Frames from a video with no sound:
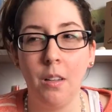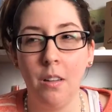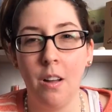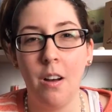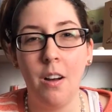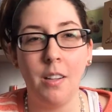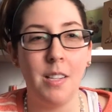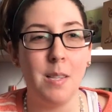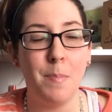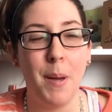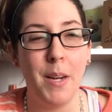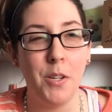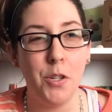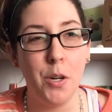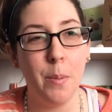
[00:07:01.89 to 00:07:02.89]
along the
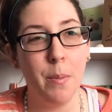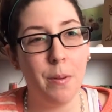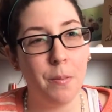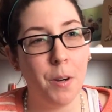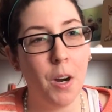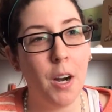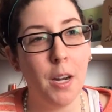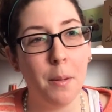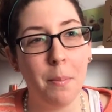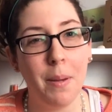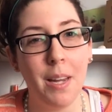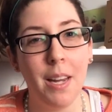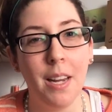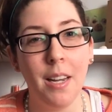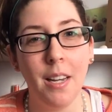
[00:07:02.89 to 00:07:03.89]
spectrum of chronic
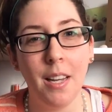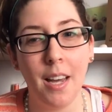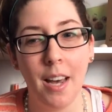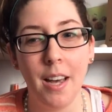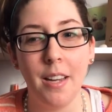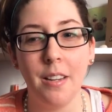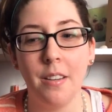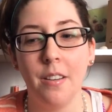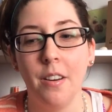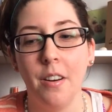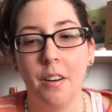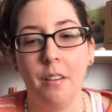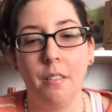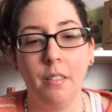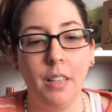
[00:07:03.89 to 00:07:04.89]
pain can
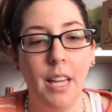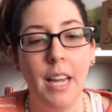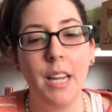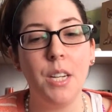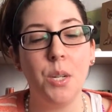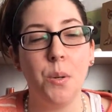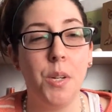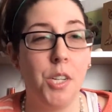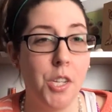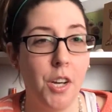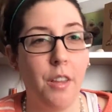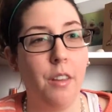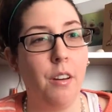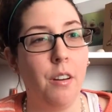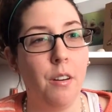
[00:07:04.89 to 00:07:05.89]
relate to
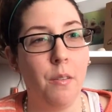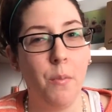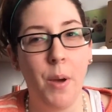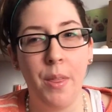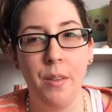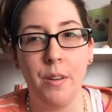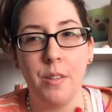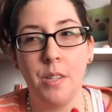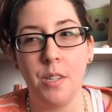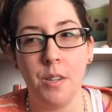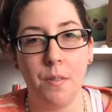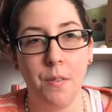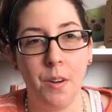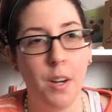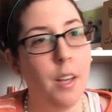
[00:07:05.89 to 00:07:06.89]
each other, whether it's a
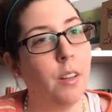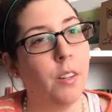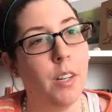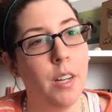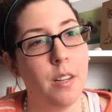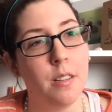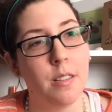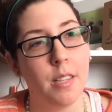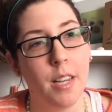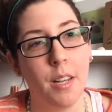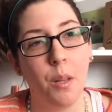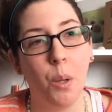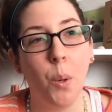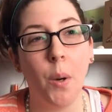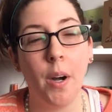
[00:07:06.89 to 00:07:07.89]
different illness
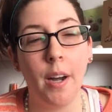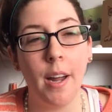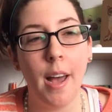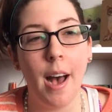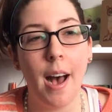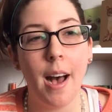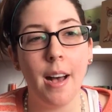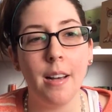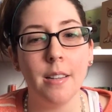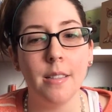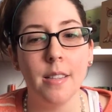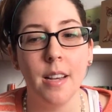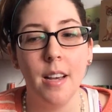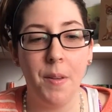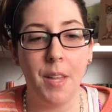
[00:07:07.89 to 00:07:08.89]
like Laurie
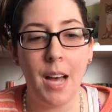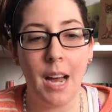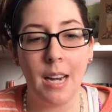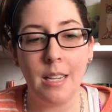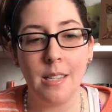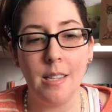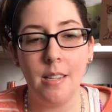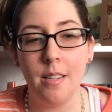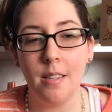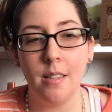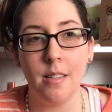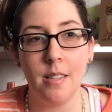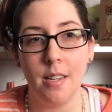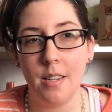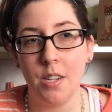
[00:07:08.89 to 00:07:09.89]
has with
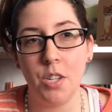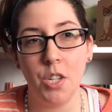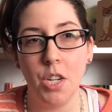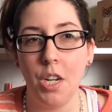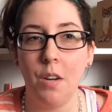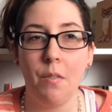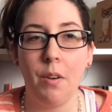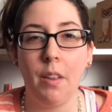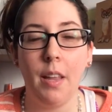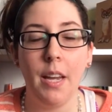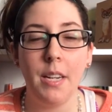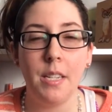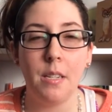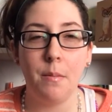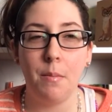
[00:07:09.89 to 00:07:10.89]
Addison's, and she can
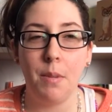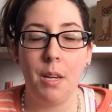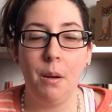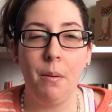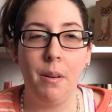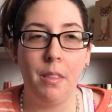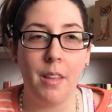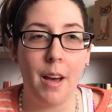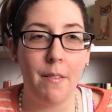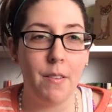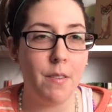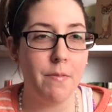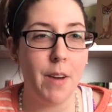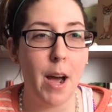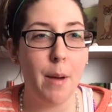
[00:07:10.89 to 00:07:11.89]
relate to me with
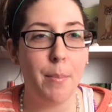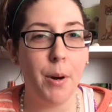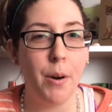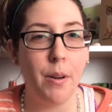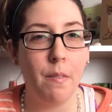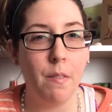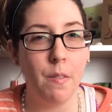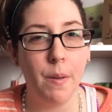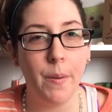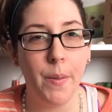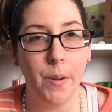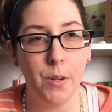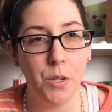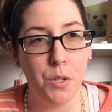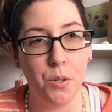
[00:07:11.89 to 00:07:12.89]
having fibro, even
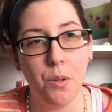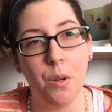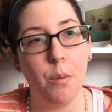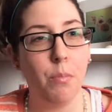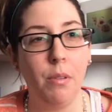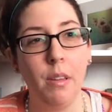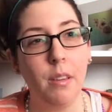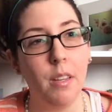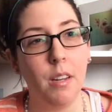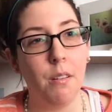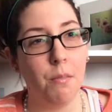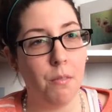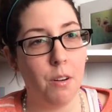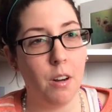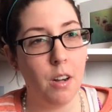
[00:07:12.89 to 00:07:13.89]
though they're two completely
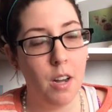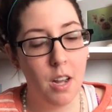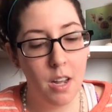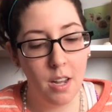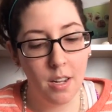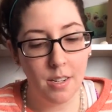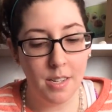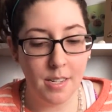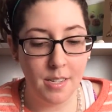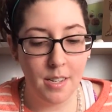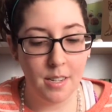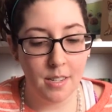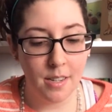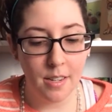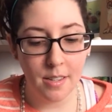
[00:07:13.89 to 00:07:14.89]
different
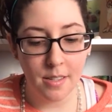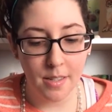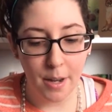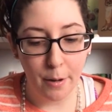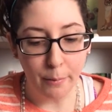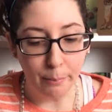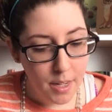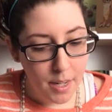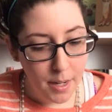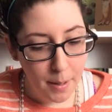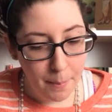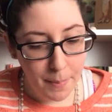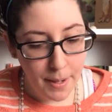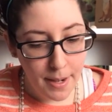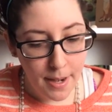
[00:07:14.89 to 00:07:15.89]
diseases. So
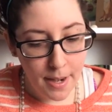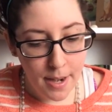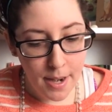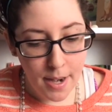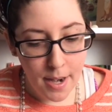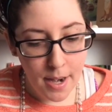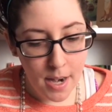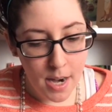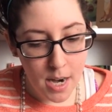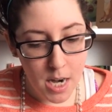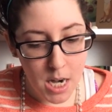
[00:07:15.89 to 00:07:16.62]
number